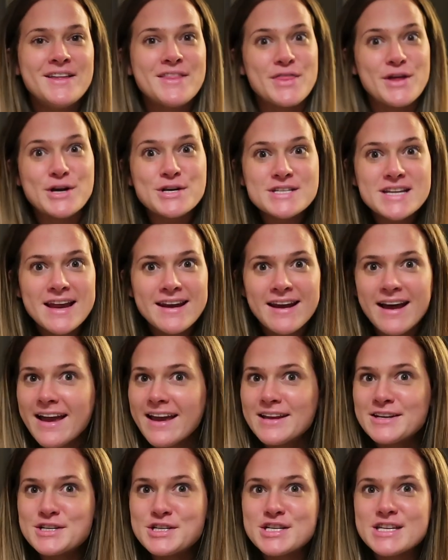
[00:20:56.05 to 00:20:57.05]
Thursday
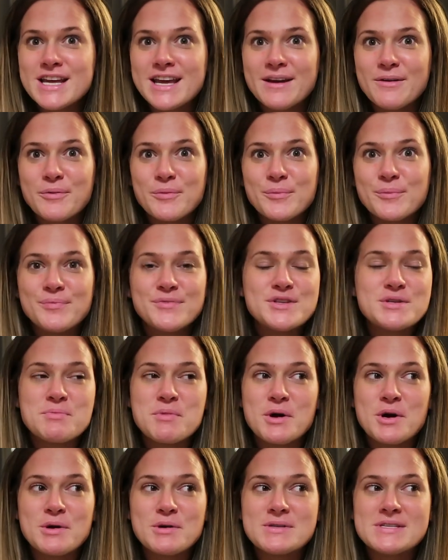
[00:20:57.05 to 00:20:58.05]
night. Just like
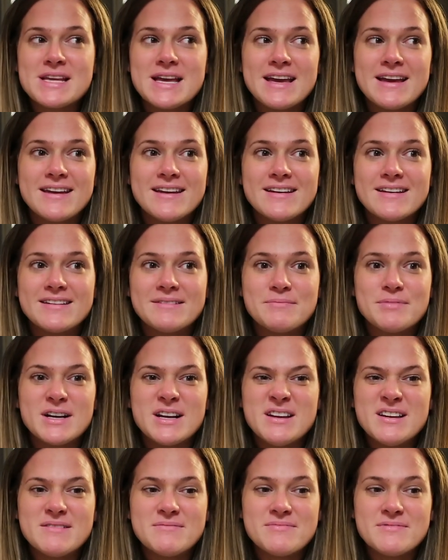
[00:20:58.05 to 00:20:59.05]
tomorrow's like
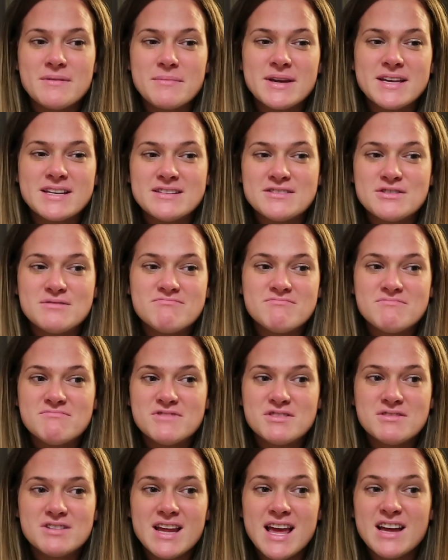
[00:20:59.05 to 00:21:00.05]

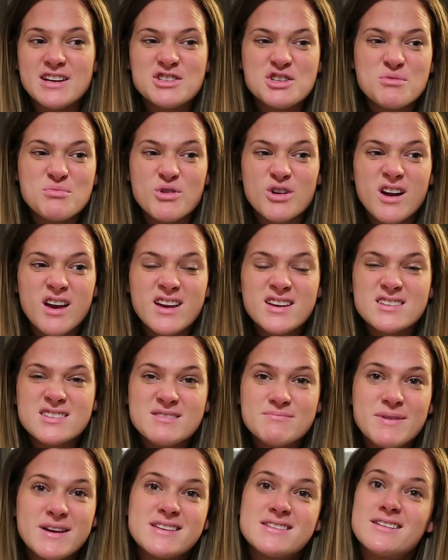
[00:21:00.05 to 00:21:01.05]
two more
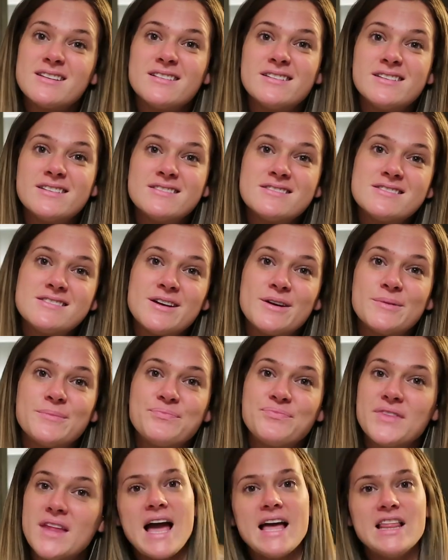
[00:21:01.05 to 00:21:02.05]
days basically. So
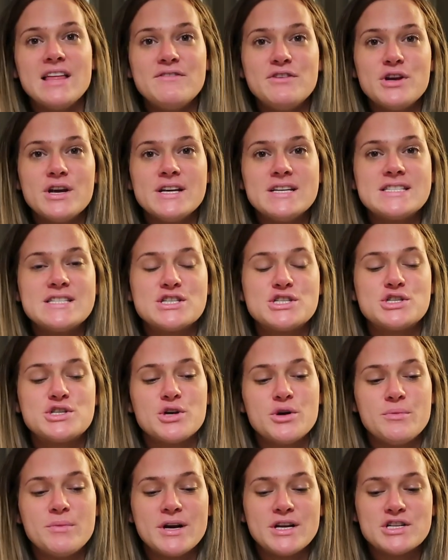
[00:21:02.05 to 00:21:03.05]
I love you guys
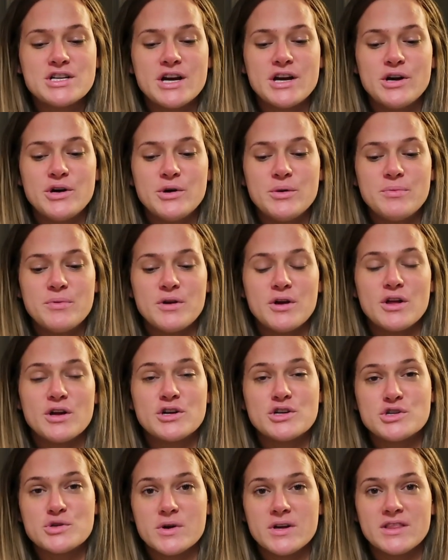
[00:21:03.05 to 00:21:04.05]
so much. I hope y'all
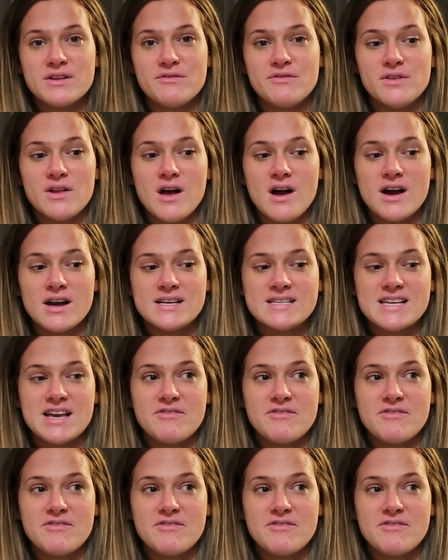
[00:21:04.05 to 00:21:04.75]
are enjoying the vlogs.